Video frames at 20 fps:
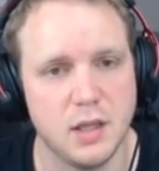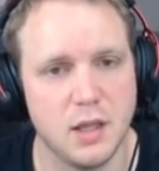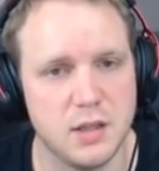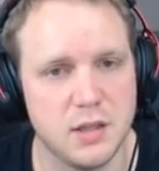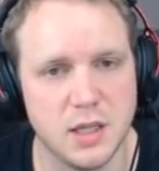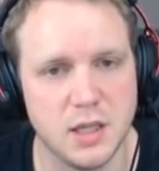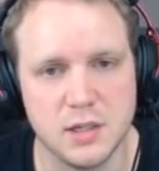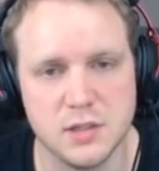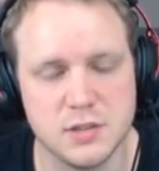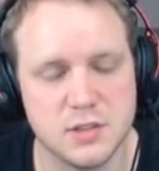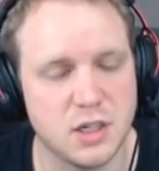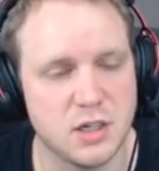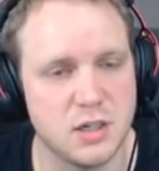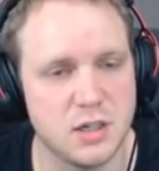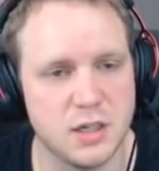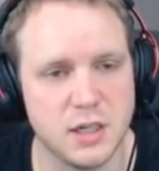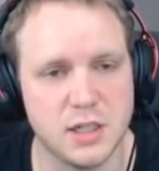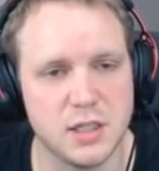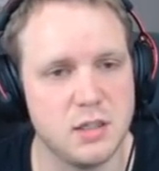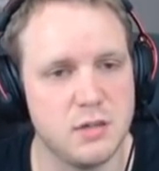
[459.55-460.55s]
and then
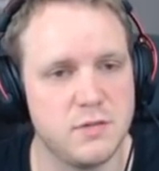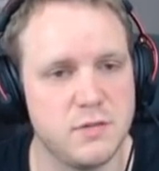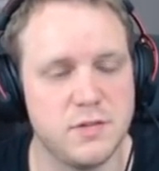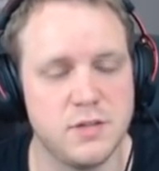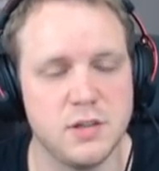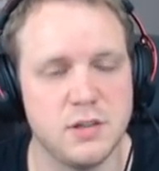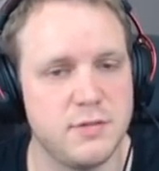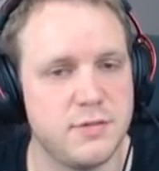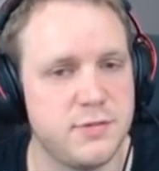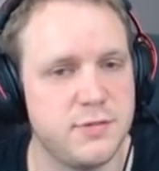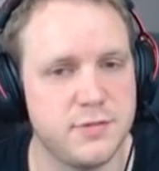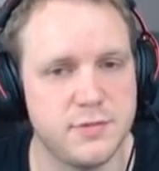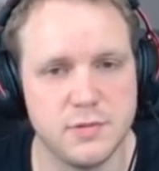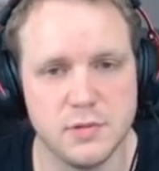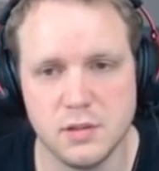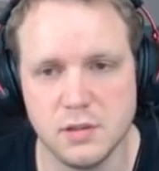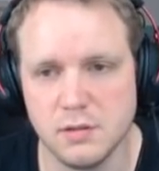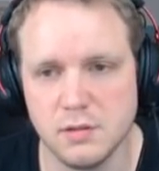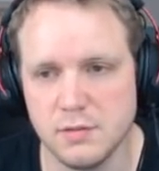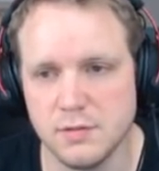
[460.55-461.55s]
suddenly you've you've
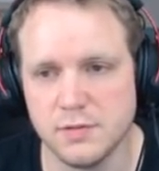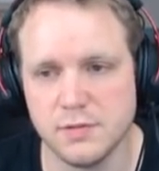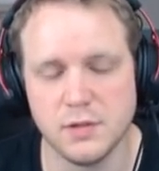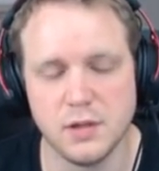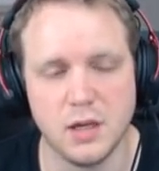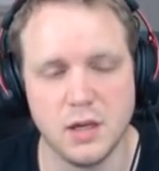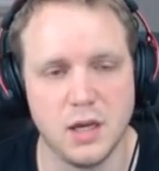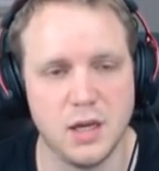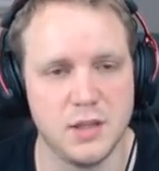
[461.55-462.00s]
you've